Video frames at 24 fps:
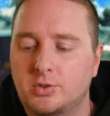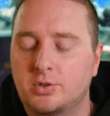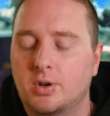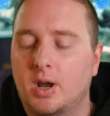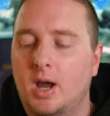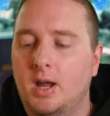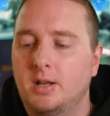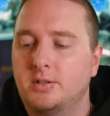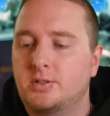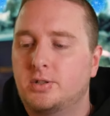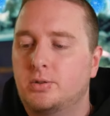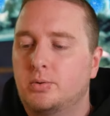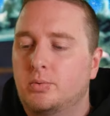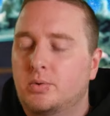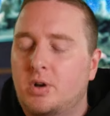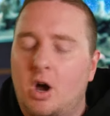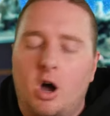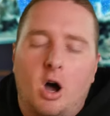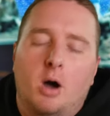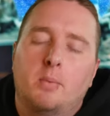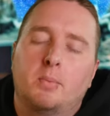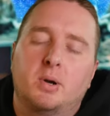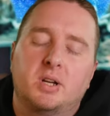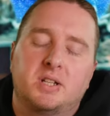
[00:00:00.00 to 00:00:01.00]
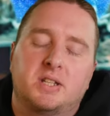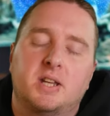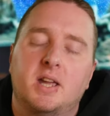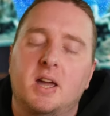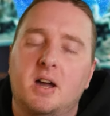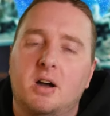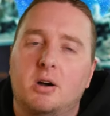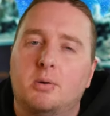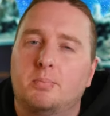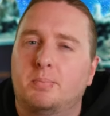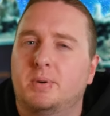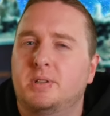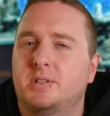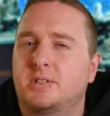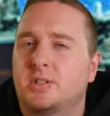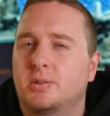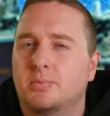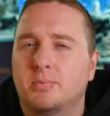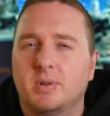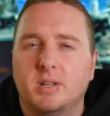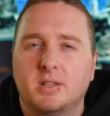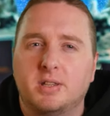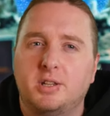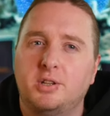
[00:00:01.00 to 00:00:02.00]
tried to calm her down, but to
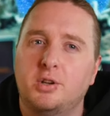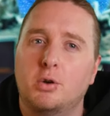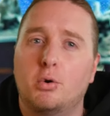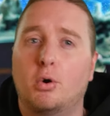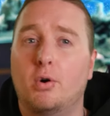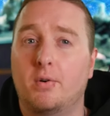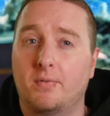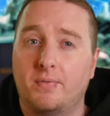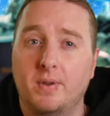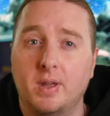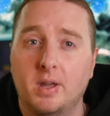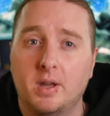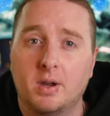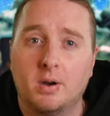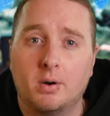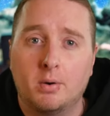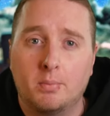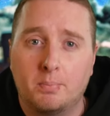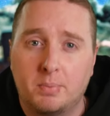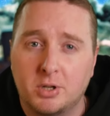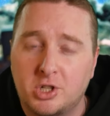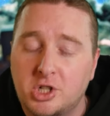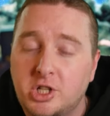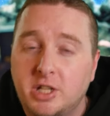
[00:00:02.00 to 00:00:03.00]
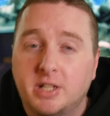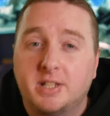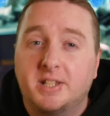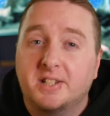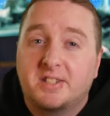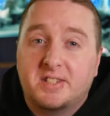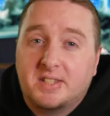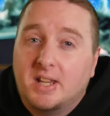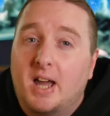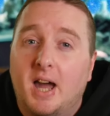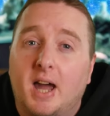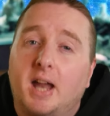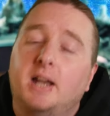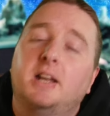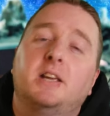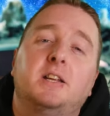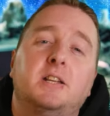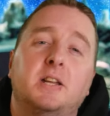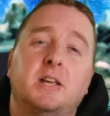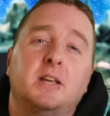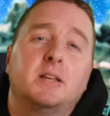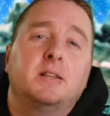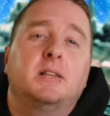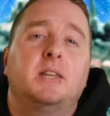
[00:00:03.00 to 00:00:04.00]
really no avail. But she
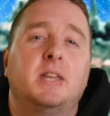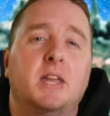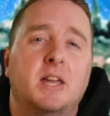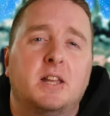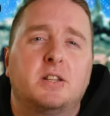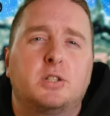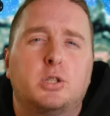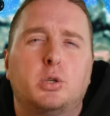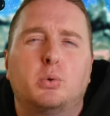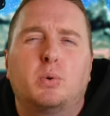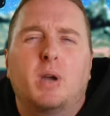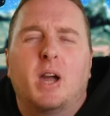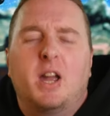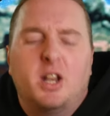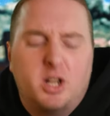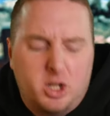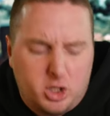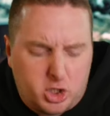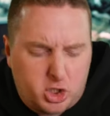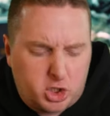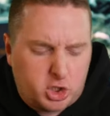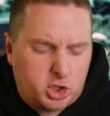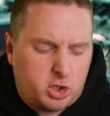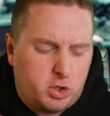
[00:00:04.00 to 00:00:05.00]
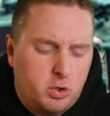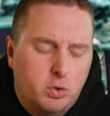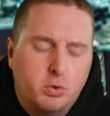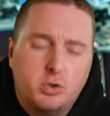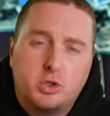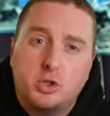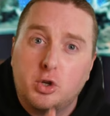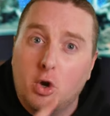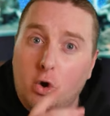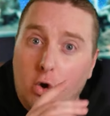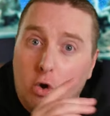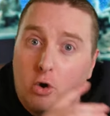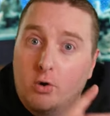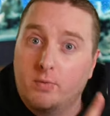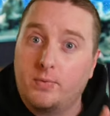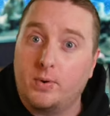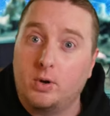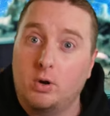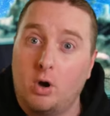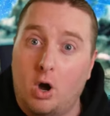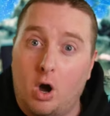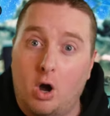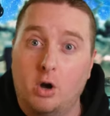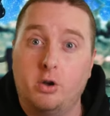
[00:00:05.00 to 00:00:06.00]
decided in the end to kind of scooch
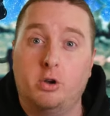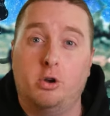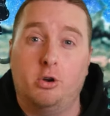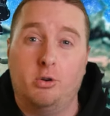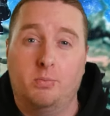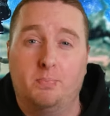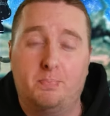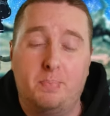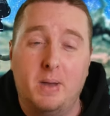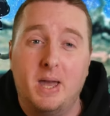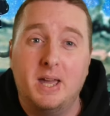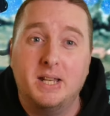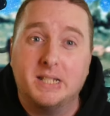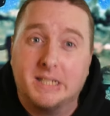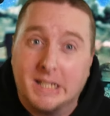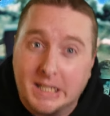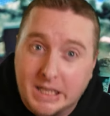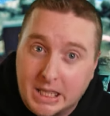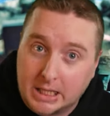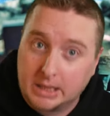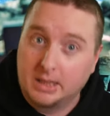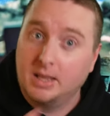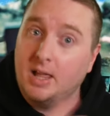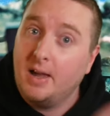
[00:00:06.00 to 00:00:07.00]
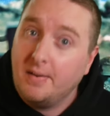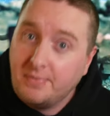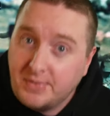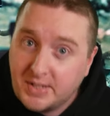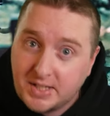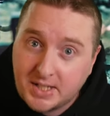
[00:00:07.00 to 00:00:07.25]
over on her bed to the left